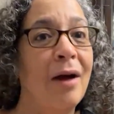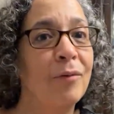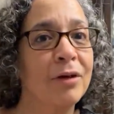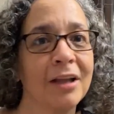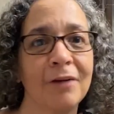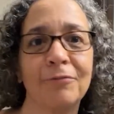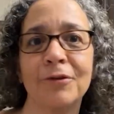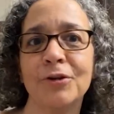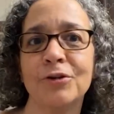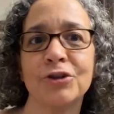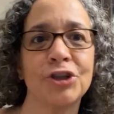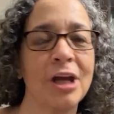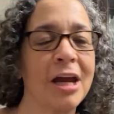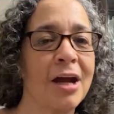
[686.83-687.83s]
I would love for you
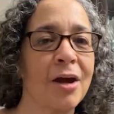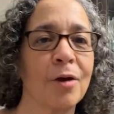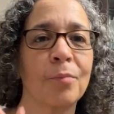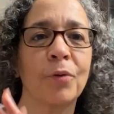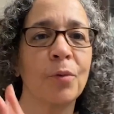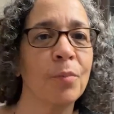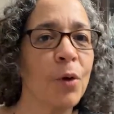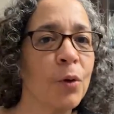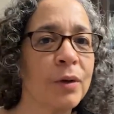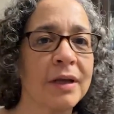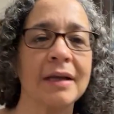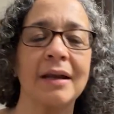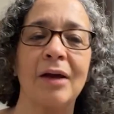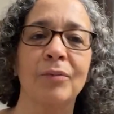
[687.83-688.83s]
to share,
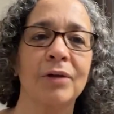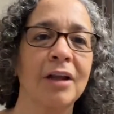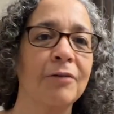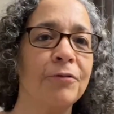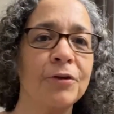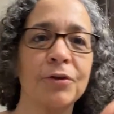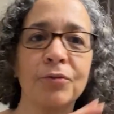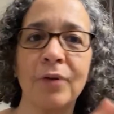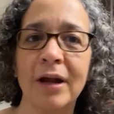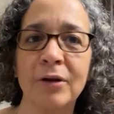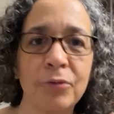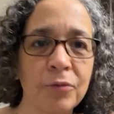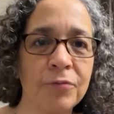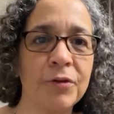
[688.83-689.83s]
promote it. I would love for you to
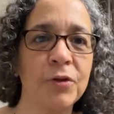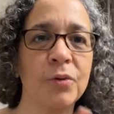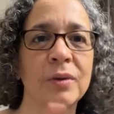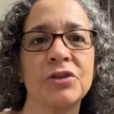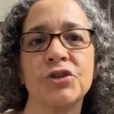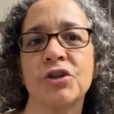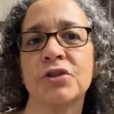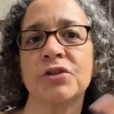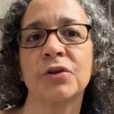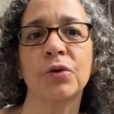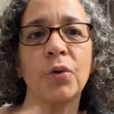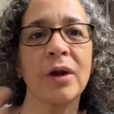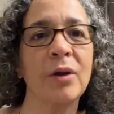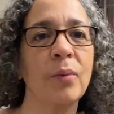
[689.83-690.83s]
write a review. It's just
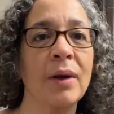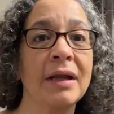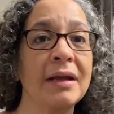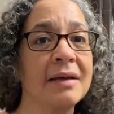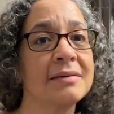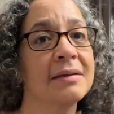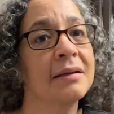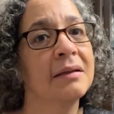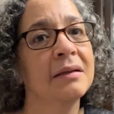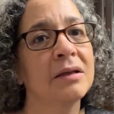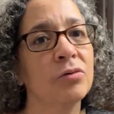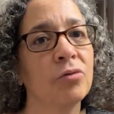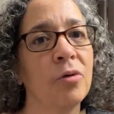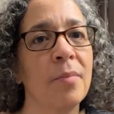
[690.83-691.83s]
a great way as a
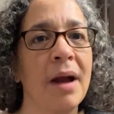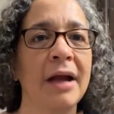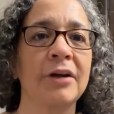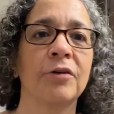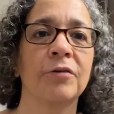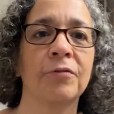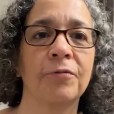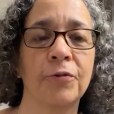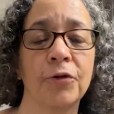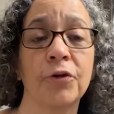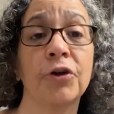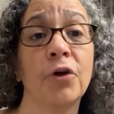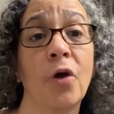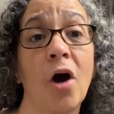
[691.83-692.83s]
little reminder
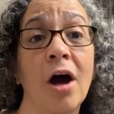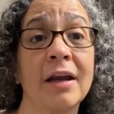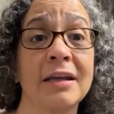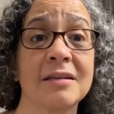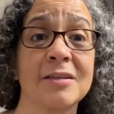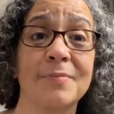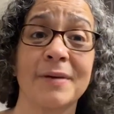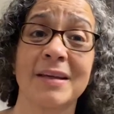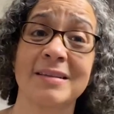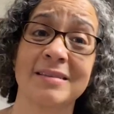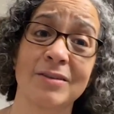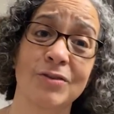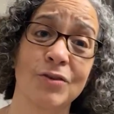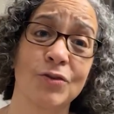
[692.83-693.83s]
for your audience,
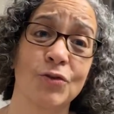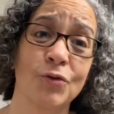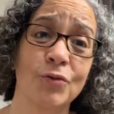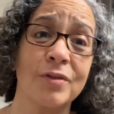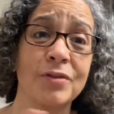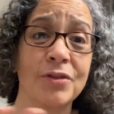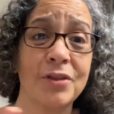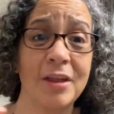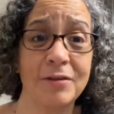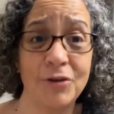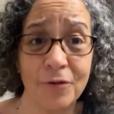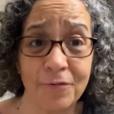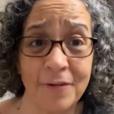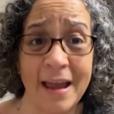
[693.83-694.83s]
because that's the truth.
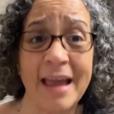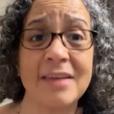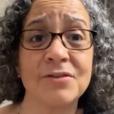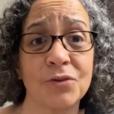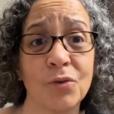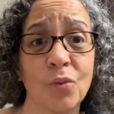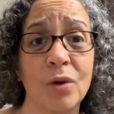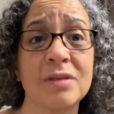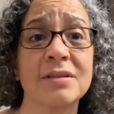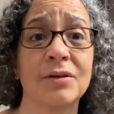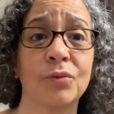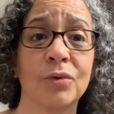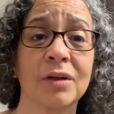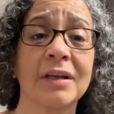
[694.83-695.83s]
Your fans are the ones
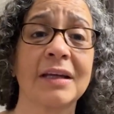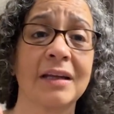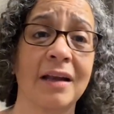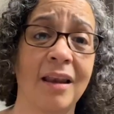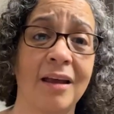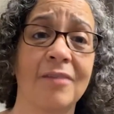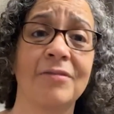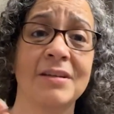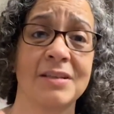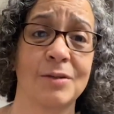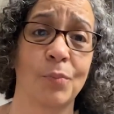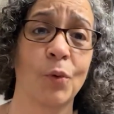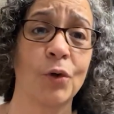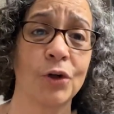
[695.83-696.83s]
that are really going to love and
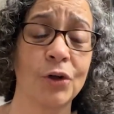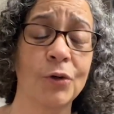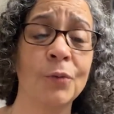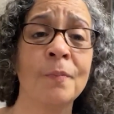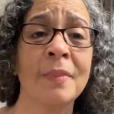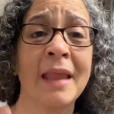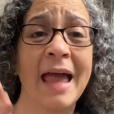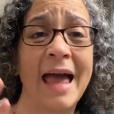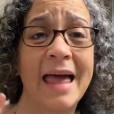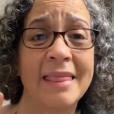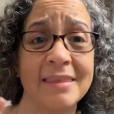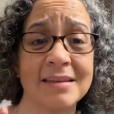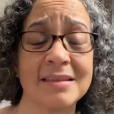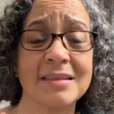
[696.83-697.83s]
support you.
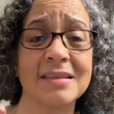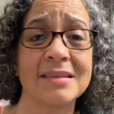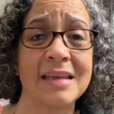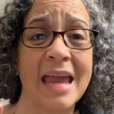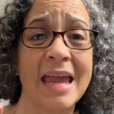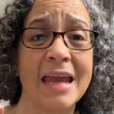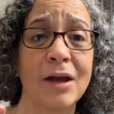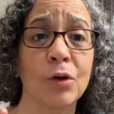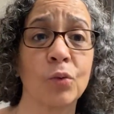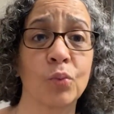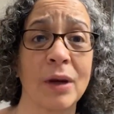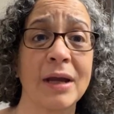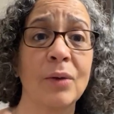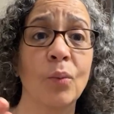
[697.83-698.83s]
And this is a
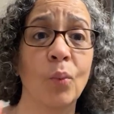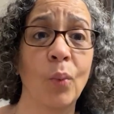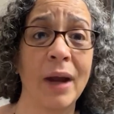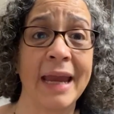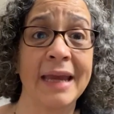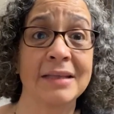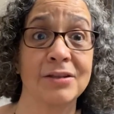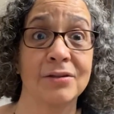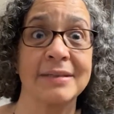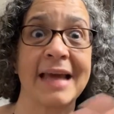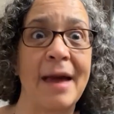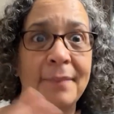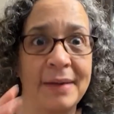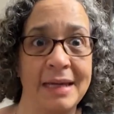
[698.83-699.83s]
great way to
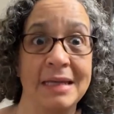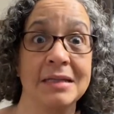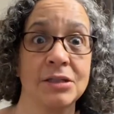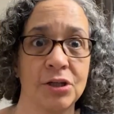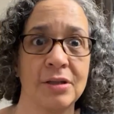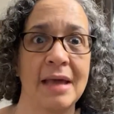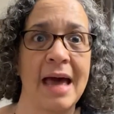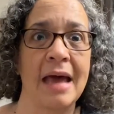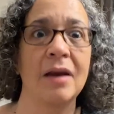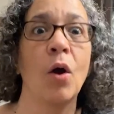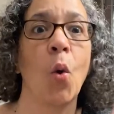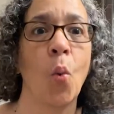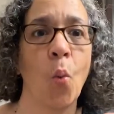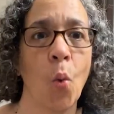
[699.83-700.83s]
tap into
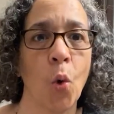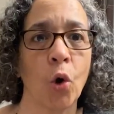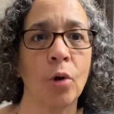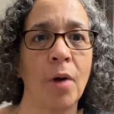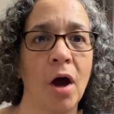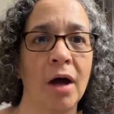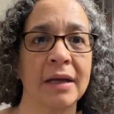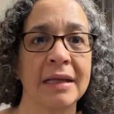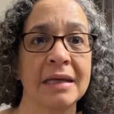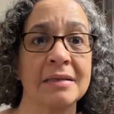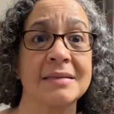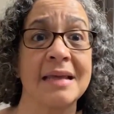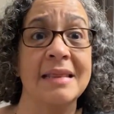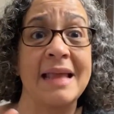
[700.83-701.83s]
that warm
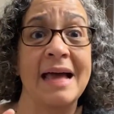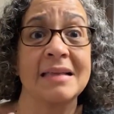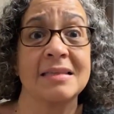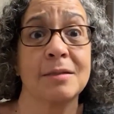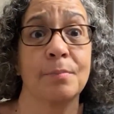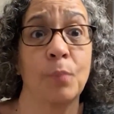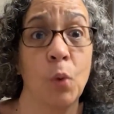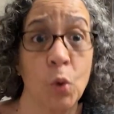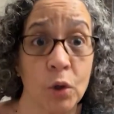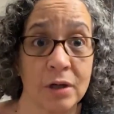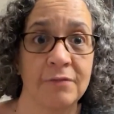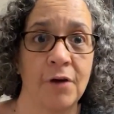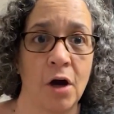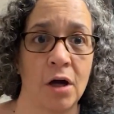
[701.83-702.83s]
audience and that
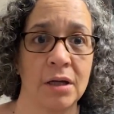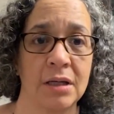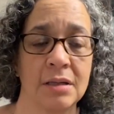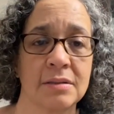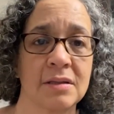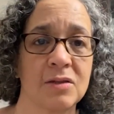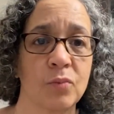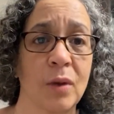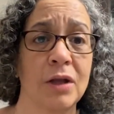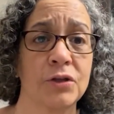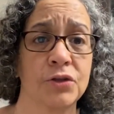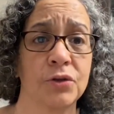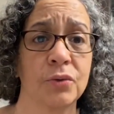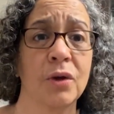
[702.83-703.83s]
supportive audience as
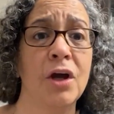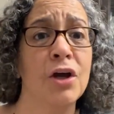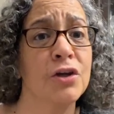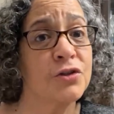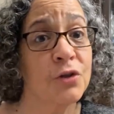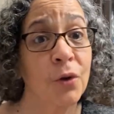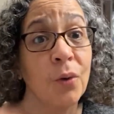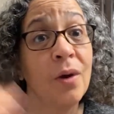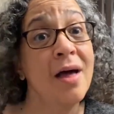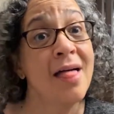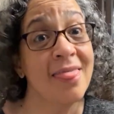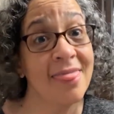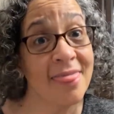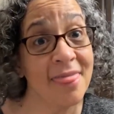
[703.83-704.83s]
well too. So
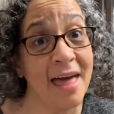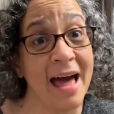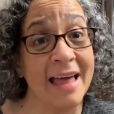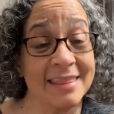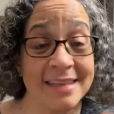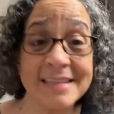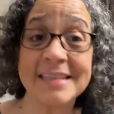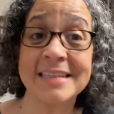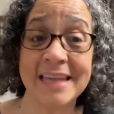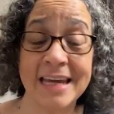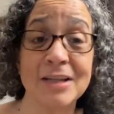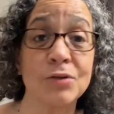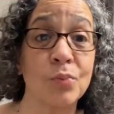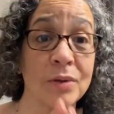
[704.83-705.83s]
at this
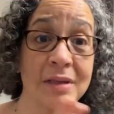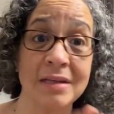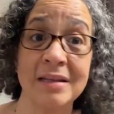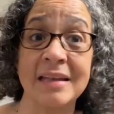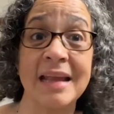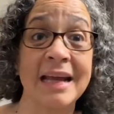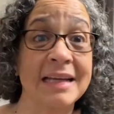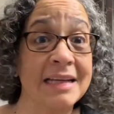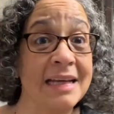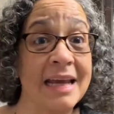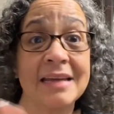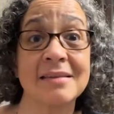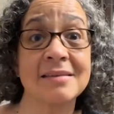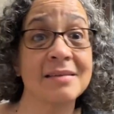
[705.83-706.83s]
stage, within the 90
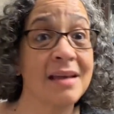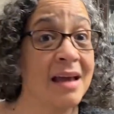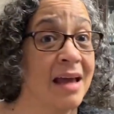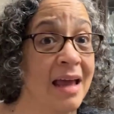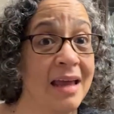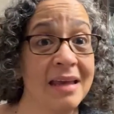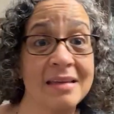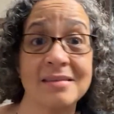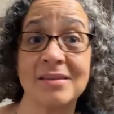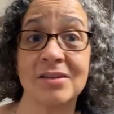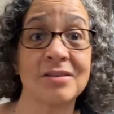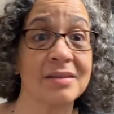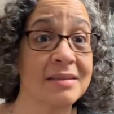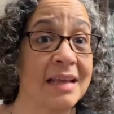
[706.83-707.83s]
days, is
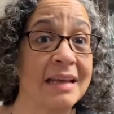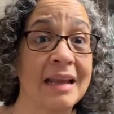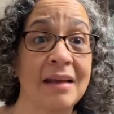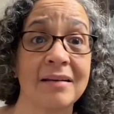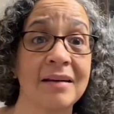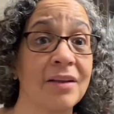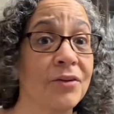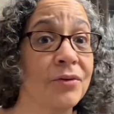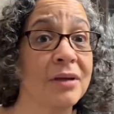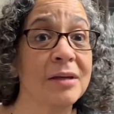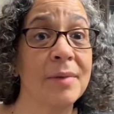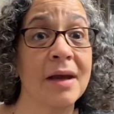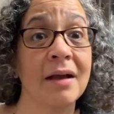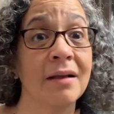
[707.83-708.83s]
just to send out another
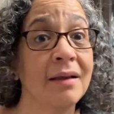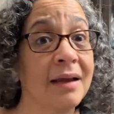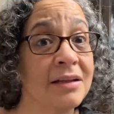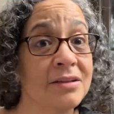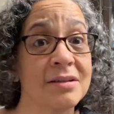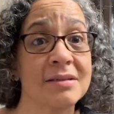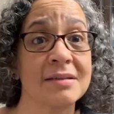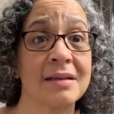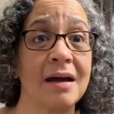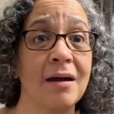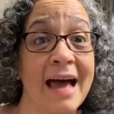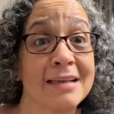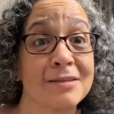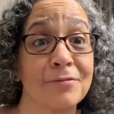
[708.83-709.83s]
email and just
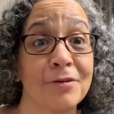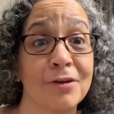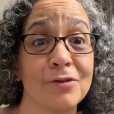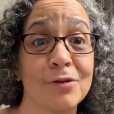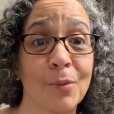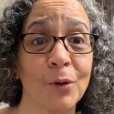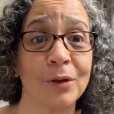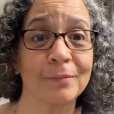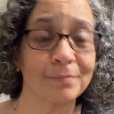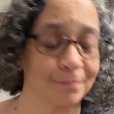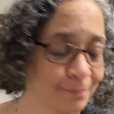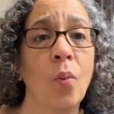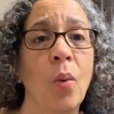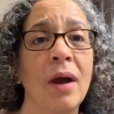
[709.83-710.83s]
ask for their support.
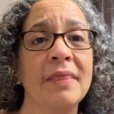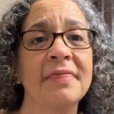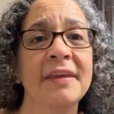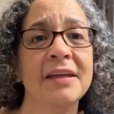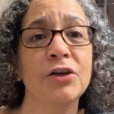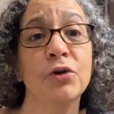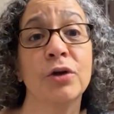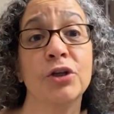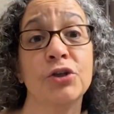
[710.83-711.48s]
One thing